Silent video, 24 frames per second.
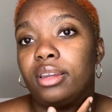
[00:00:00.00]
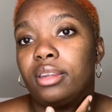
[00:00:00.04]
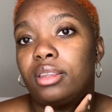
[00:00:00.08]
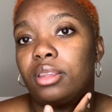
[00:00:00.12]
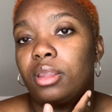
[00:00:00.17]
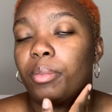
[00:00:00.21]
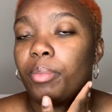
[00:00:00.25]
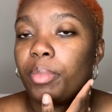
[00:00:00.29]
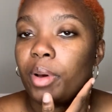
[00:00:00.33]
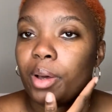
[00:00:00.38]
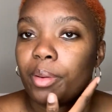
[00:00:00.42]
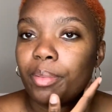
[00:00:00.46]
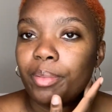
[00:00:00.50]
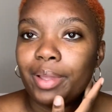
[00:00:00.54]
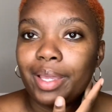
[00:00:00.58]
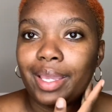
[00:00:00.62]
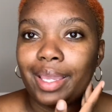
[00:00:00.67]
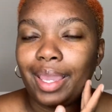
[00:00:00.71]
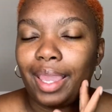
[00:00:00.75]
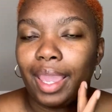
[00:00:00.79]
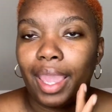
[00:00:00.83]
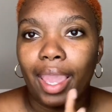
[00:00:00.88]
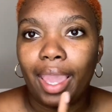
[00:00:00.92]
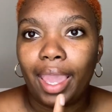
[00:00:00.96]
the public
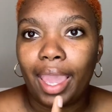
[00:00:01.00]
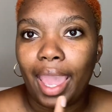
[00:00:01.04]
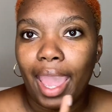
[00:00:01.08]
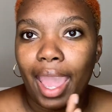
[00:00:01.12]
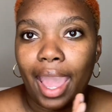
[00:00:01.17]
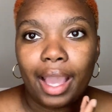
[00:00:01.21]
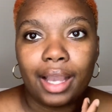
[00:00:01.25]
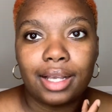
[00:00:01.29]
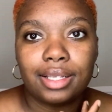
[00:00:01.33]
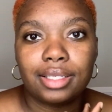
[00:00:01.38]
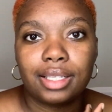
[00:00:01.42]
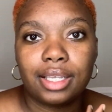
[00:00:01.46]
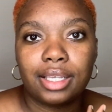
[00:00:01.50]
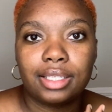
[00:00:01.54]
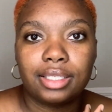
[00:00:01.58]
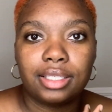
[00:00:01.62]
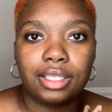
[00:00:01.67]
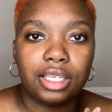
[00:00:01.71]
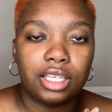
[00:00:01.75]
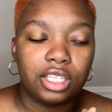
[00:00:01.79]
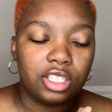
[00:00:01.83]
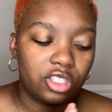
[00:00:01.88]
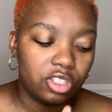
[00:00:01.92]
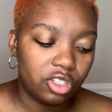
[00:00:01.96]
can't access it,